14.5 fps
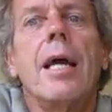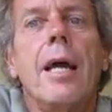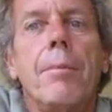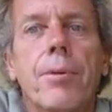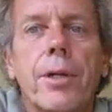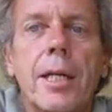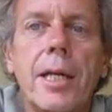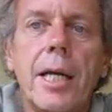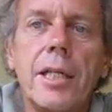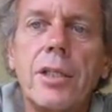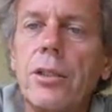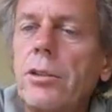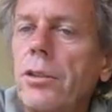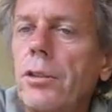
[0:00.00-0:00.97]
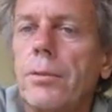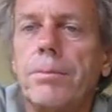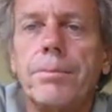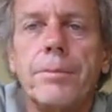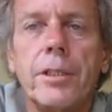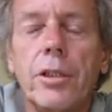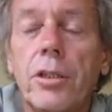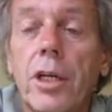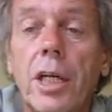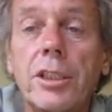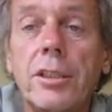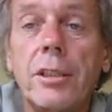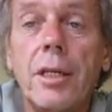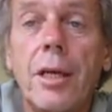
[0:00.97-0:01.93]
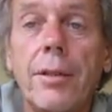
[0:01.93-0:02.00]
and put it on YouTube. It'll
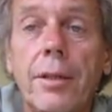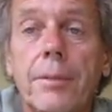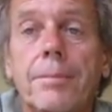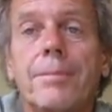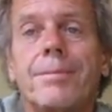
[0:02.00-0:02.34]
cost you nothing.